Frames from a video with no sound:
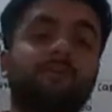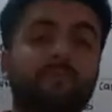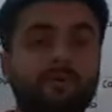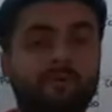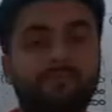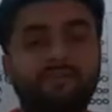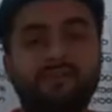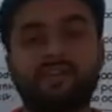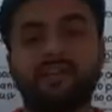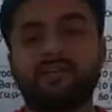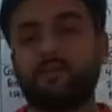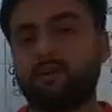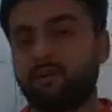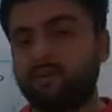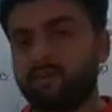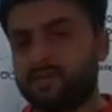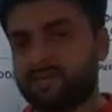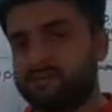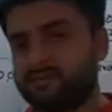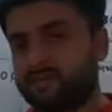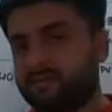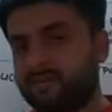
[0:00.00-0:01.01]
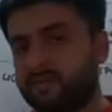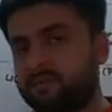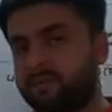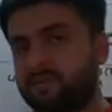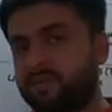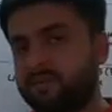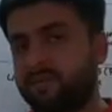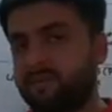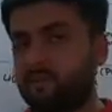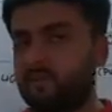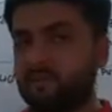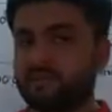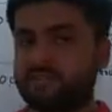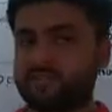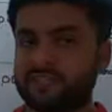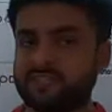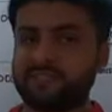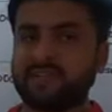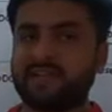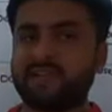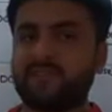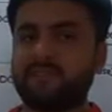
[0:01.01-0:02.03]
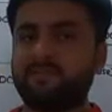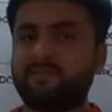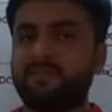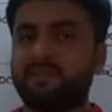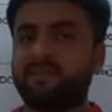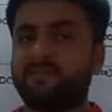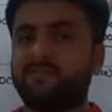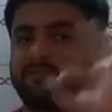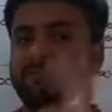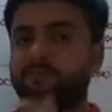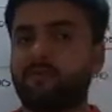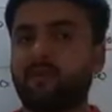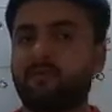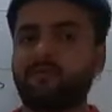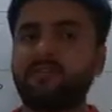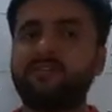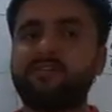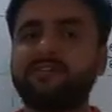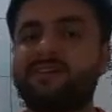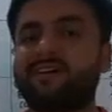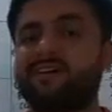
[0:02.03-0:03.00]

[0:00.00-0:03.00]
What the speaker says: profit. And always remember, losses are debit, profits